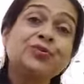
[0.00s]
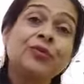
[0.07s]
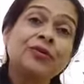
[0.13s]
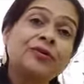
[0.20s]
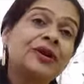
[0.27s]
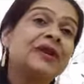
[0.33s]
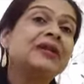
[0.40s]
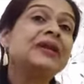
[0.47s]

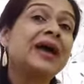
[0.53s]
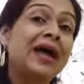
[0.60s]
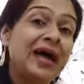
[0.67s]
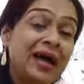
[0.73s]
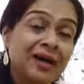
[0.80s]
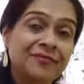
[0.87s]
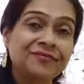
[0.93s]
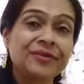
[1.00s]
already
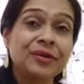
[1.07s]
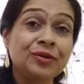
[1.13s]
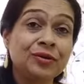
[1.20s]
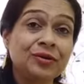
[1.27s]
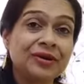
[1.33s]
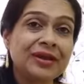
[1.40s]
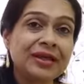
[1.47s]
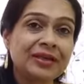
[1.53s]
have in your
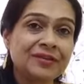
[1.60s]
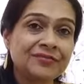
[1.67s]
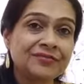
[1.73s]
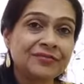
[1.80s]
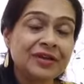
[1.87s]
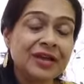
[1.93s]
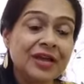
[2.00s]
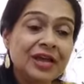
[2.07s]
life,
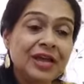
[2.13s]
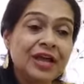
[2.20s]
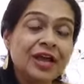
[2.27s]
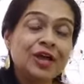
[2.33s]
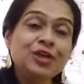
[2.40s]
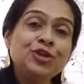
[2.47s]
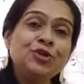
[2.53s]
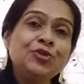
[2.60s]

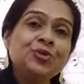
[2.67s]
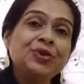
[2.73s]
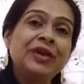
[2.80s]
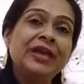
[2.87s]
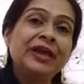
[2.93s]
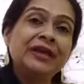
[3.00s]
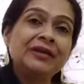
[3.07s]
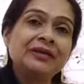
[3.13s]
you
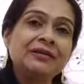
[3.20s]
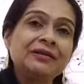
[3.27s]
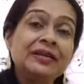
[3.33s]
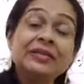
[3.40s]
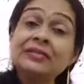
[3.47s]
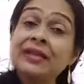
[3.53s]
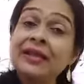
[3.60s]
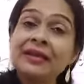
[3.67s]
get,
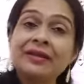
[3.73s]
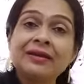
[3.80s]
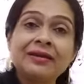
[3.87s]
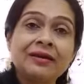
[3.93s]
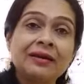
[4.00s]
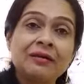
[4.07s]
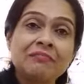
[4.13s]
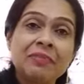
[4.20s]
it's like
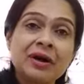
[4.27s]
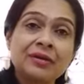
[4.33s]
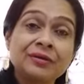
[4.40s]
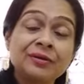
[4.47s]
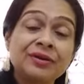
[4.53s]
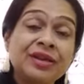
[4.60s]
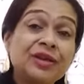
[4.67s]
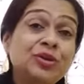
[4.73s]
karma,
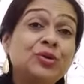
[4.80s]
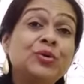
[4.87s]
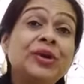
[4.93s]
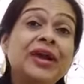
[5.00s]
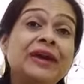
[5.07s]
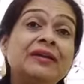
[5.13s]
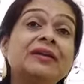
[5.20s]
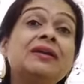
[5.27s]
okay? You
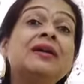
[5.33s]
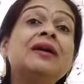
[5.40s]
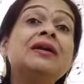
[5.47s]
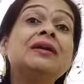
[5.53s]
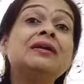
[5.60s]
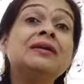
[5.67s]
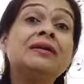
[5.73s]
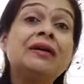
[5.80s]
get
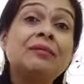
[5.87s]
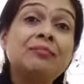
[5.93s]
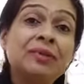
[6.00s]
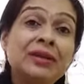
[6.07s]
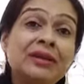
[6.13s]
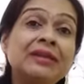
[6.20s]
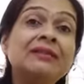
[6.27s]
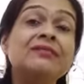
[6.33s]
double
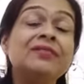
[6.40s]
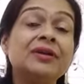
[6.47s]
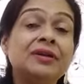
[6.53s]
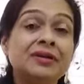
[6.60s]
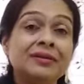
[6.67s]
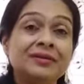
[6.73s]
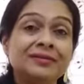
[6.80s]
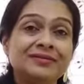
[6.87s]
in
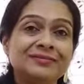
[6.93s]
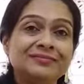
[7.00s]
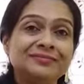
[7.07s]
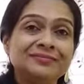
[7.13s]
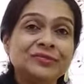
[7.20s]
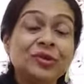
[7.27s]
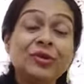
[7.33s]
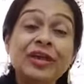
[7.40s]
return,
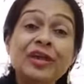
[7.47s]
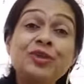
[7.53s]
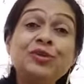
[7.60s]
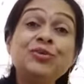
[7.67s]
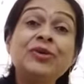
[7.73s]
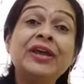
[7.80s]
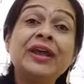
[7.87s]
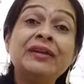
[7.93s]
okay? You
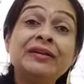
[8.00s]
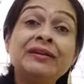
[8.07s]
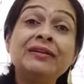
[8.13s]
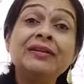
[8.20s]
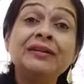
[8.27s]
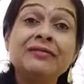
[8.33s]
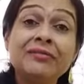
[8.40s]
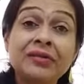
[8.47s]
get it
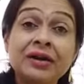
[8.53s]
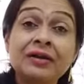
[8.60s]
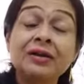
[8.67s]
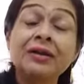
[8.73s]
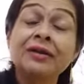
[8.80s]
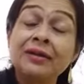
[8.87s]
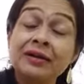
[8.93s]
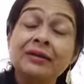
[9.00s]
in
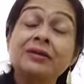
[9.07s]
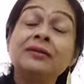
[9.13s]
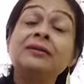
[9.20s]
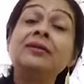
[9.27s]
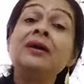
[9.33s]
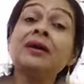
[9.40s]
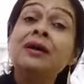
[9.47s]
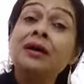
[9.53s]

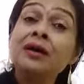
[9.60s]
return